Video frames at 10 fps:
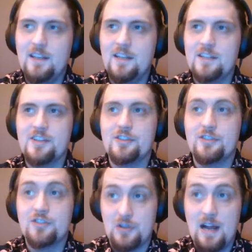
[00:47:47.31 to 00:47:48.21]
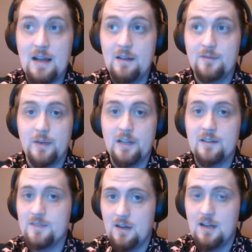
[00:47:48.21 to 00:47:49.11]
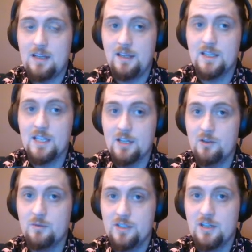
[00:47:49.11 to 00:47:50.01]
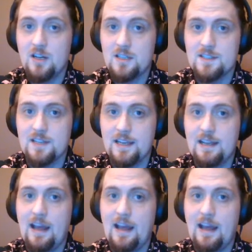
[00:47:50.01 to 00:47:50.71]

It is a contrived way of talking that no one talks like.